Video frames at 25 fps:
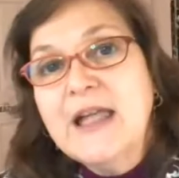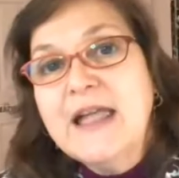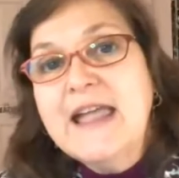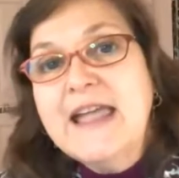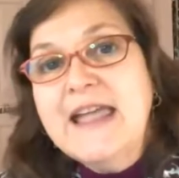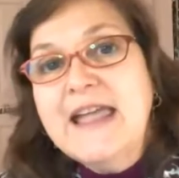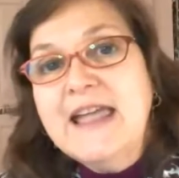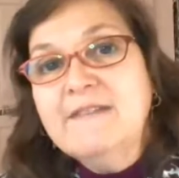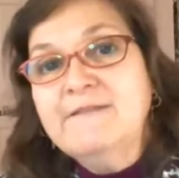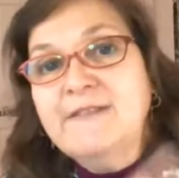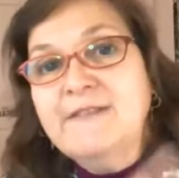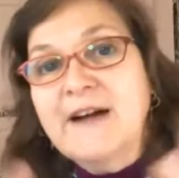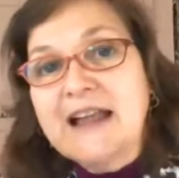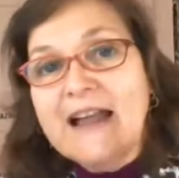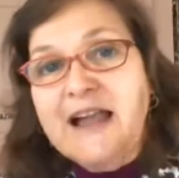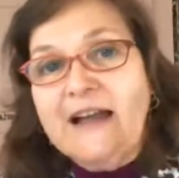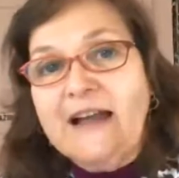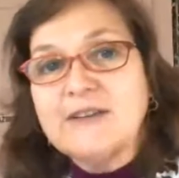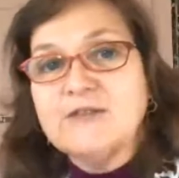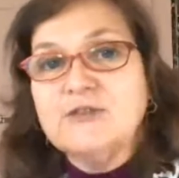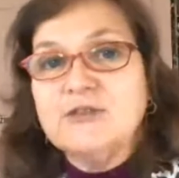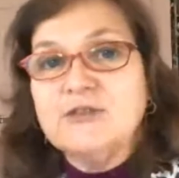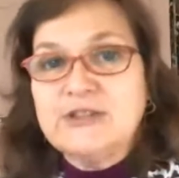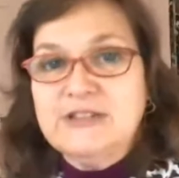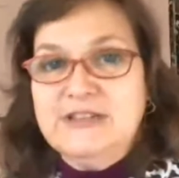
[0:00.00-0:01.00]
if I
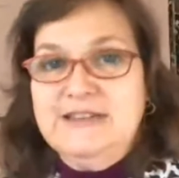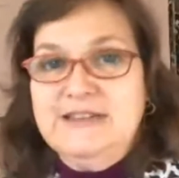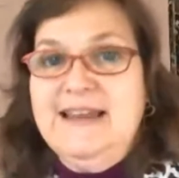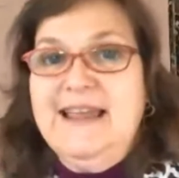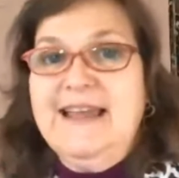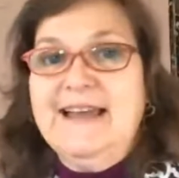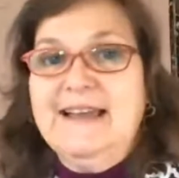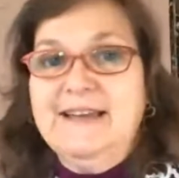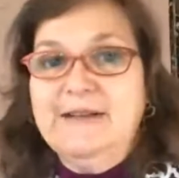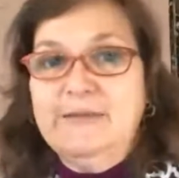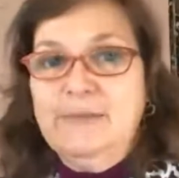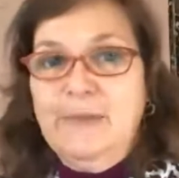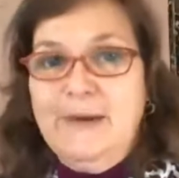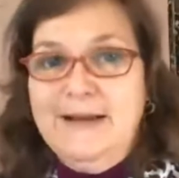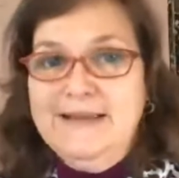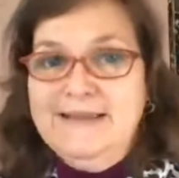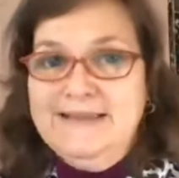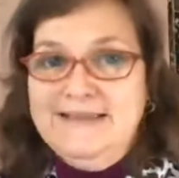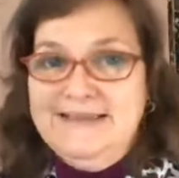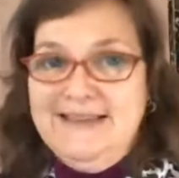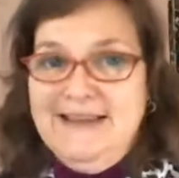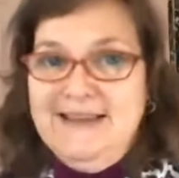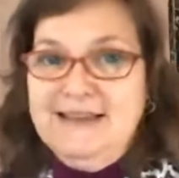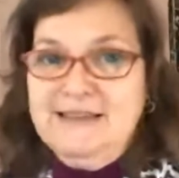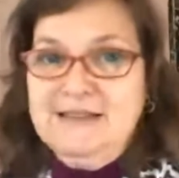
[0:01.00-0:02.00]
understand my
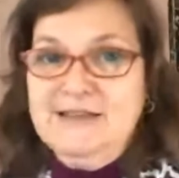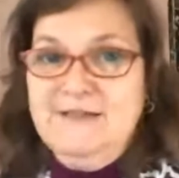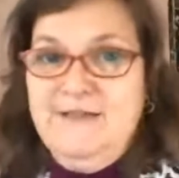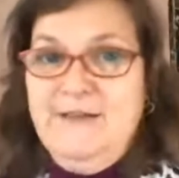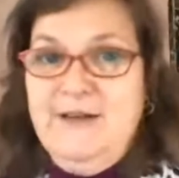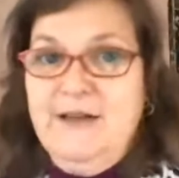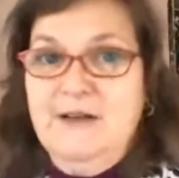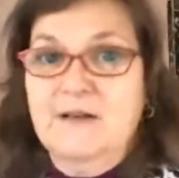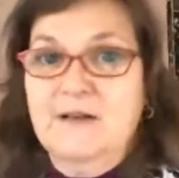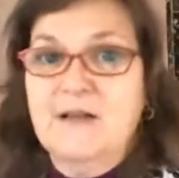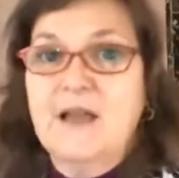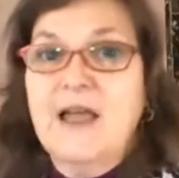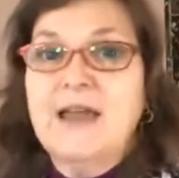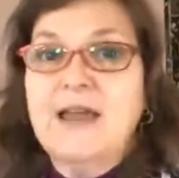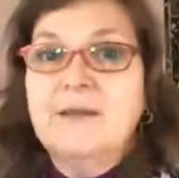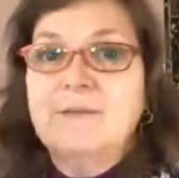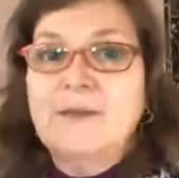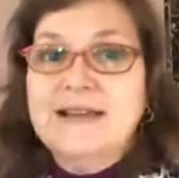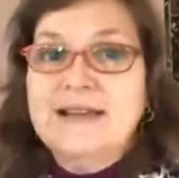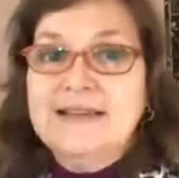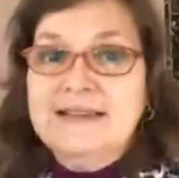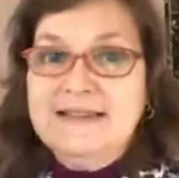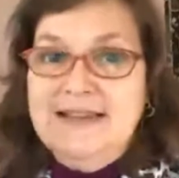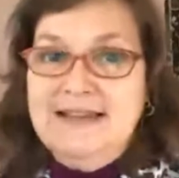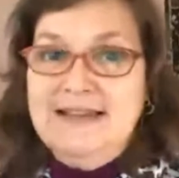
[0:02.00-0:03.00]
sales funnel and
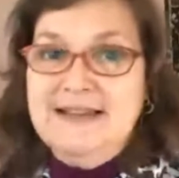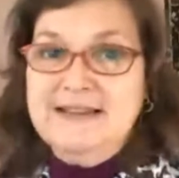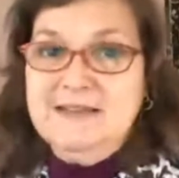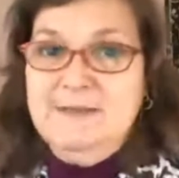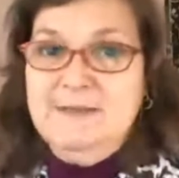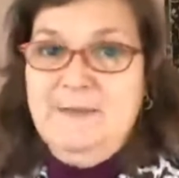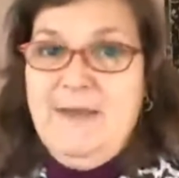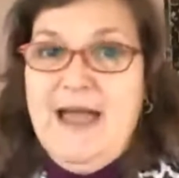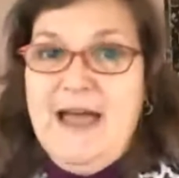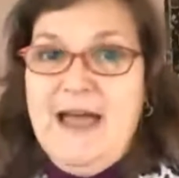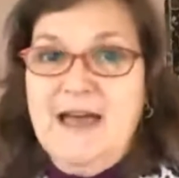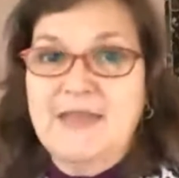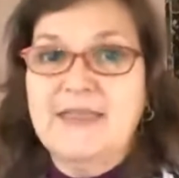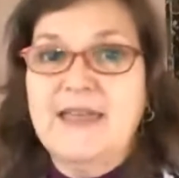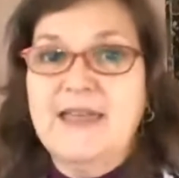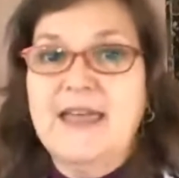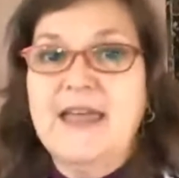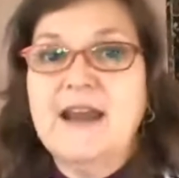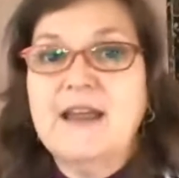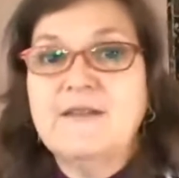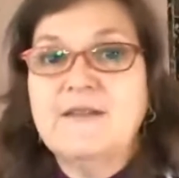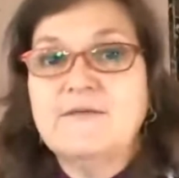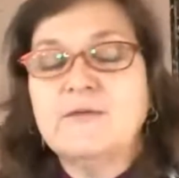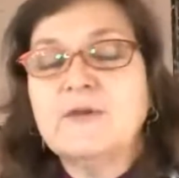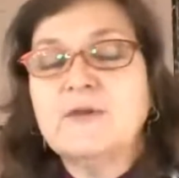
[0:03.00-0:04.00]
my sales map,
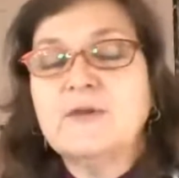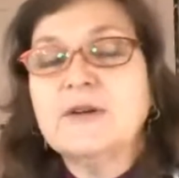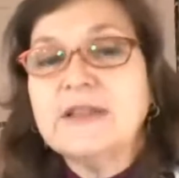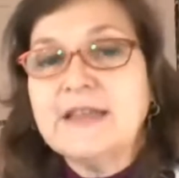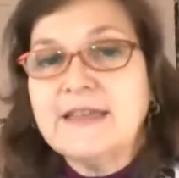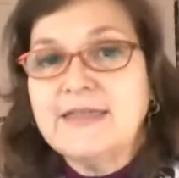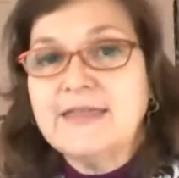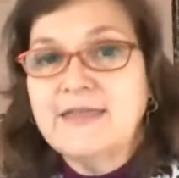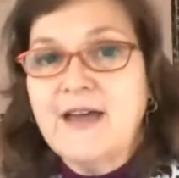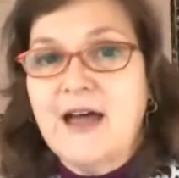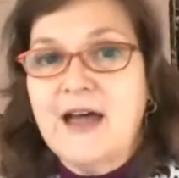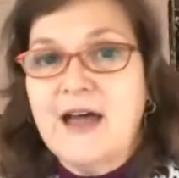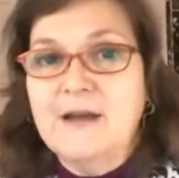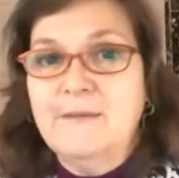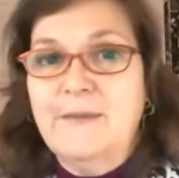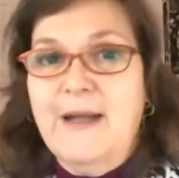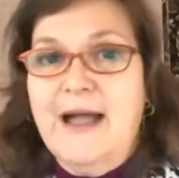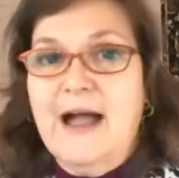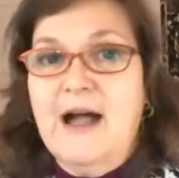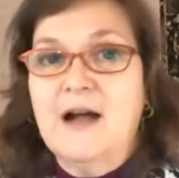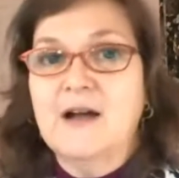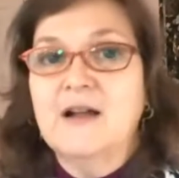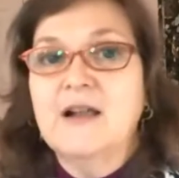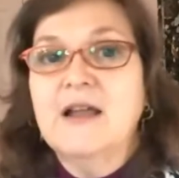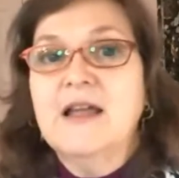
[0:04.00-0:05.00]
and I've really thought
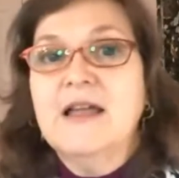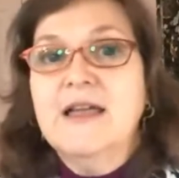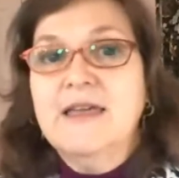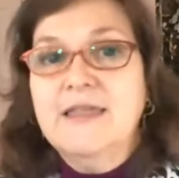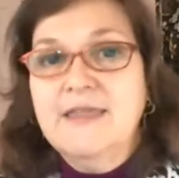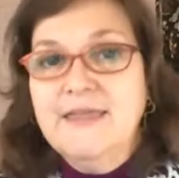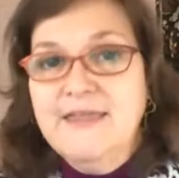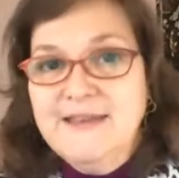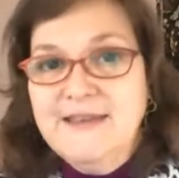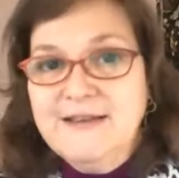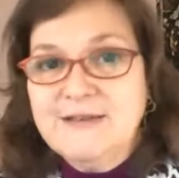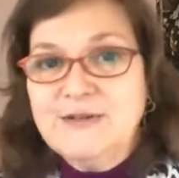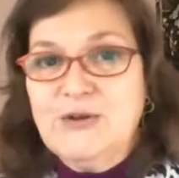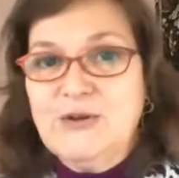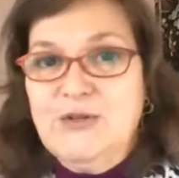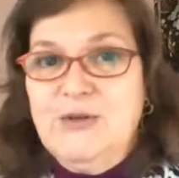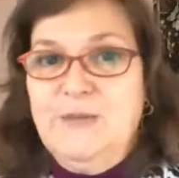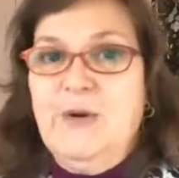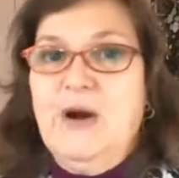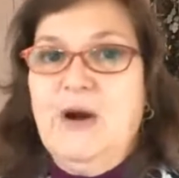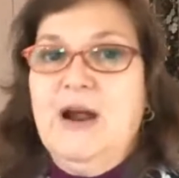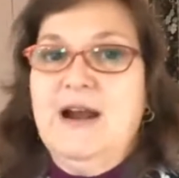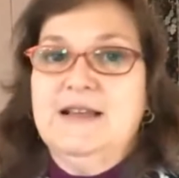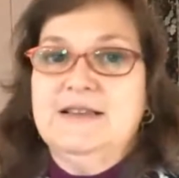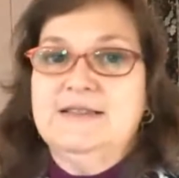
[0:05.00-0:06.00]
about, these are the
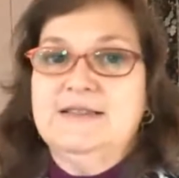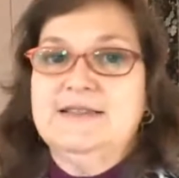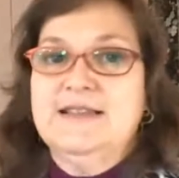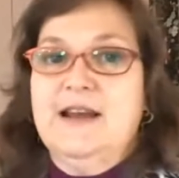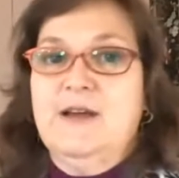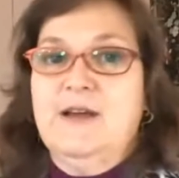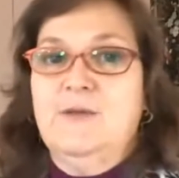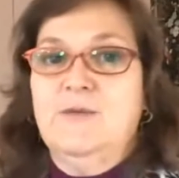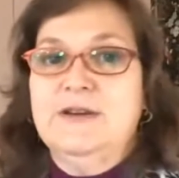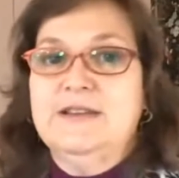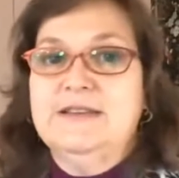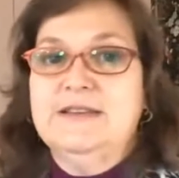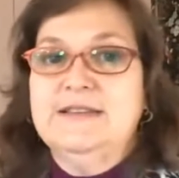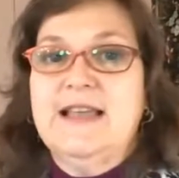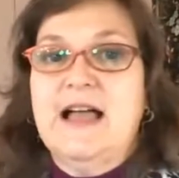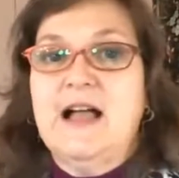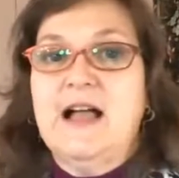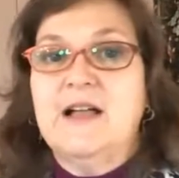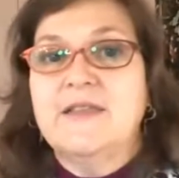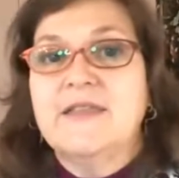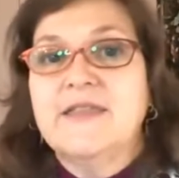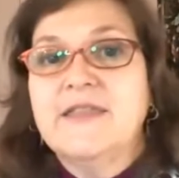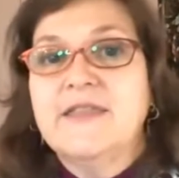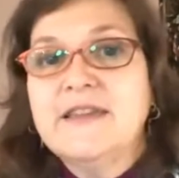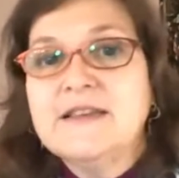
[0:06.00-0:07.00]
products that I want to
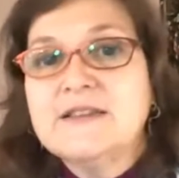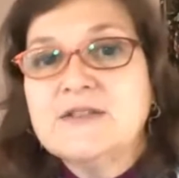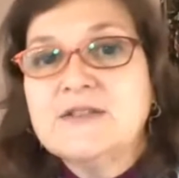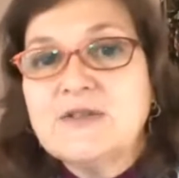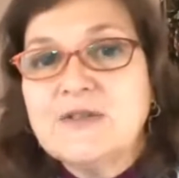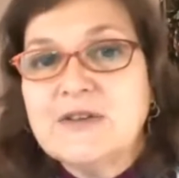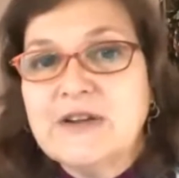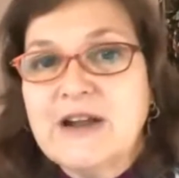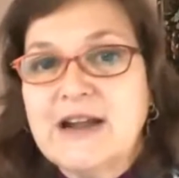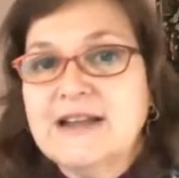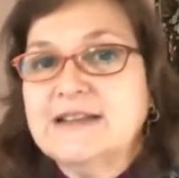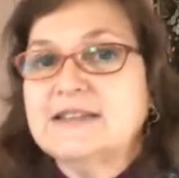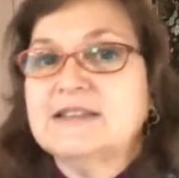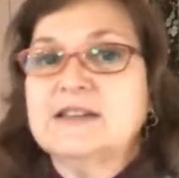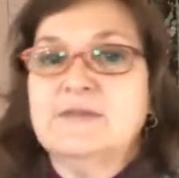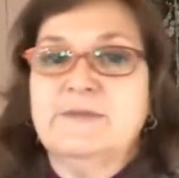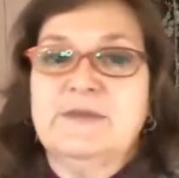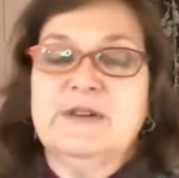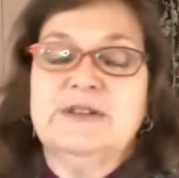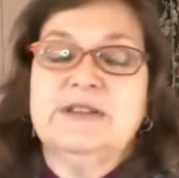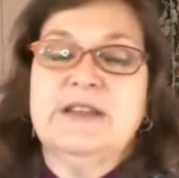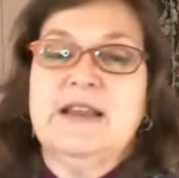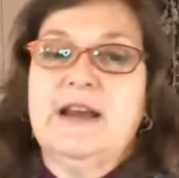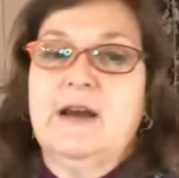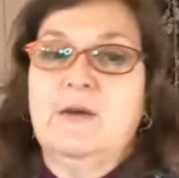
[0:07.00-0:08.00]
sell, these are the
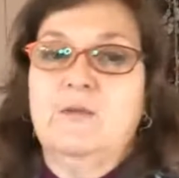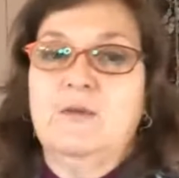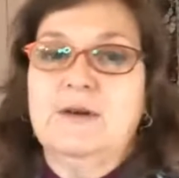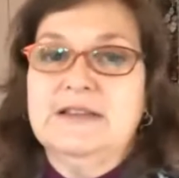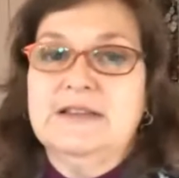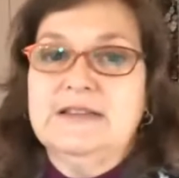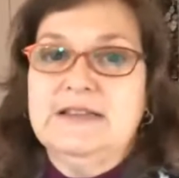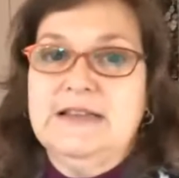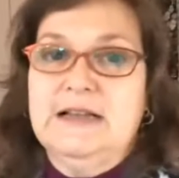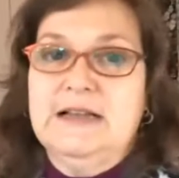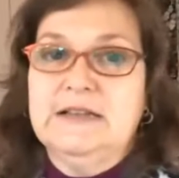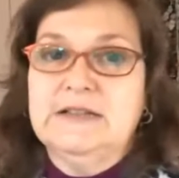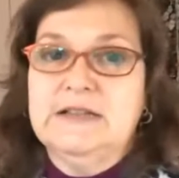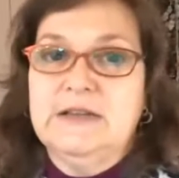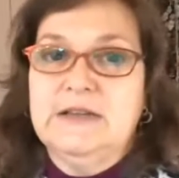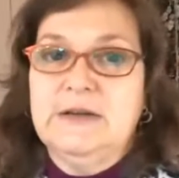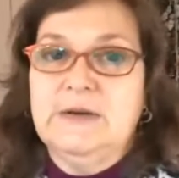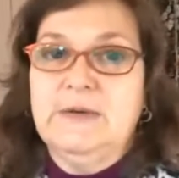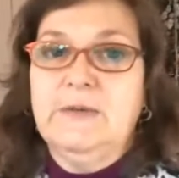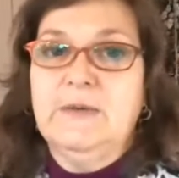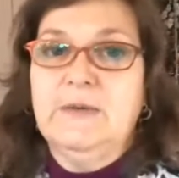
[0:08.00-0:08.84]
customers that I want to sell to,